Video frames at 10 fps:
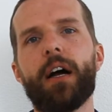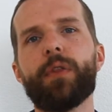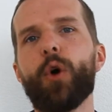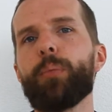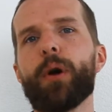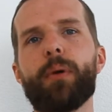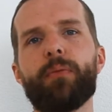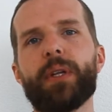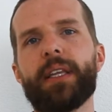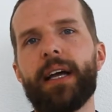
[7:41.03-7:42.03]
No problem
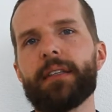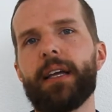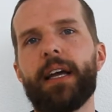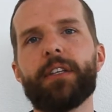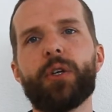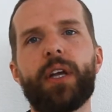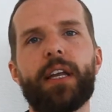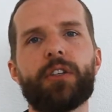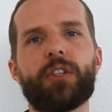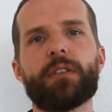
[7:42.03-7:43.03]
with that. And you
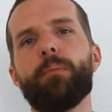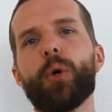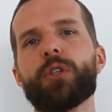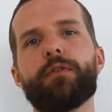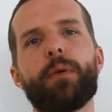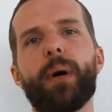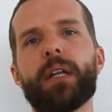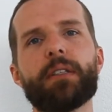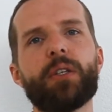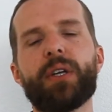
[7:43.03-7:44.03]
can just push of a
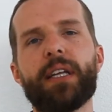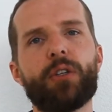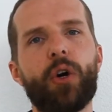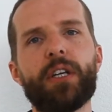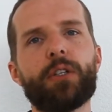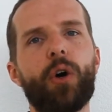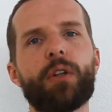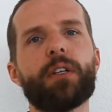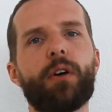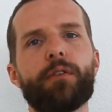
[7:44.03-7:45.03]
button, you can turn it
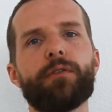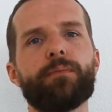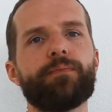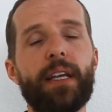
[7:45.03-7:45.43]
on and off.